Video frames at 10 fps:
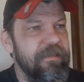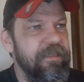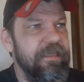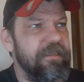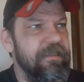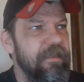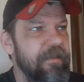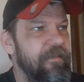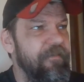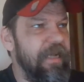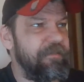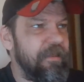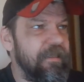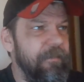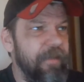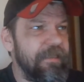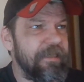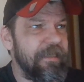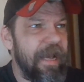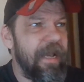she gets the vice president breaks
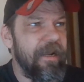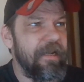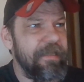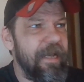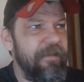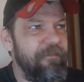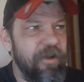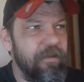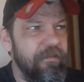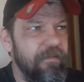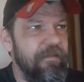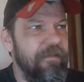the tie on a tie vote,